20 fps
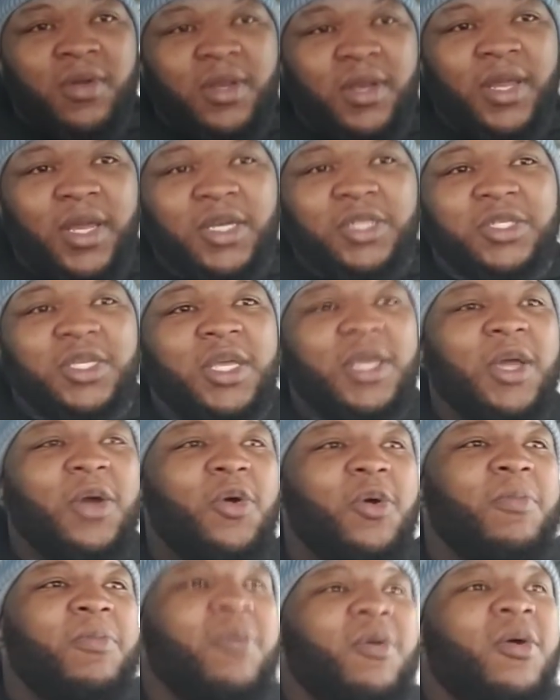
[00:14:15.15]
niggas
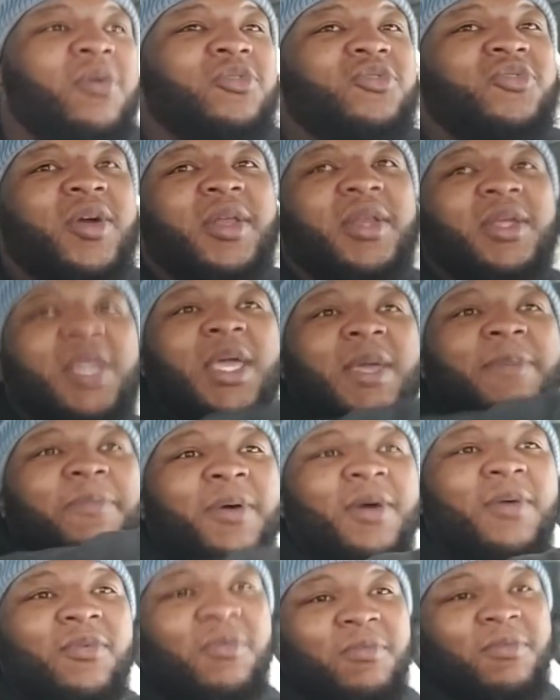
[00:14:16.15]
going broke trying to keep
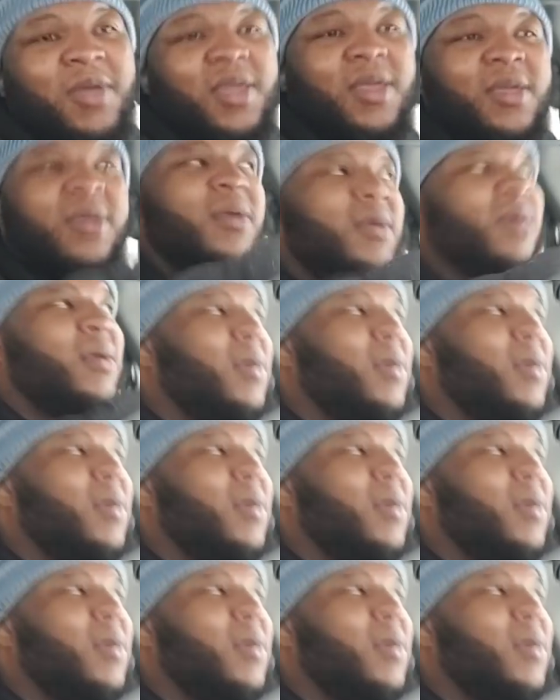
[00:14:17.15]
up with me.